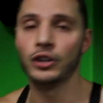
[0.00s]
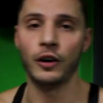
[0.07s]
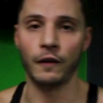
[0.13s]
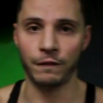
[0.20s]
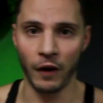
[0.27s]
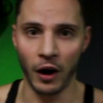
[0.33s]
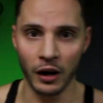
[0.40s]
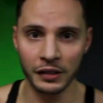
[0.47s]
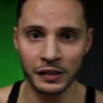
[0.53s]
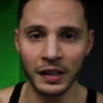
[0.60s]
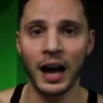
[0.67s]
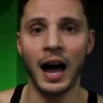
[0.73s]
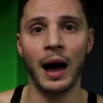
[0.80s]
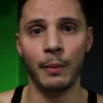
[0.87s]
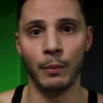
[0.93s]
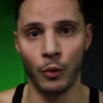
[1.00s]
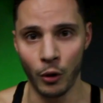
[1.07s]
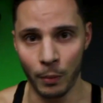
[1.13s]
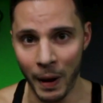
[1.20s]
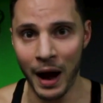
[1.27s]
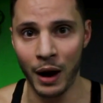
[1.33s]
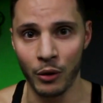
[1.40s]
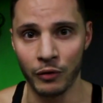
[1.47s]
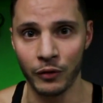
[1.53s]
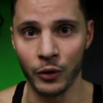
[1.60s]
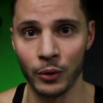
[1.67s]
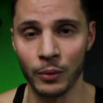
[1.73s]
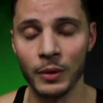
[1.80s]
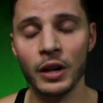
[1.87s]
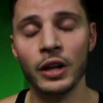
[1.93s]
you're faster and more
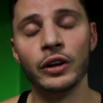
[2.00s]
powerful.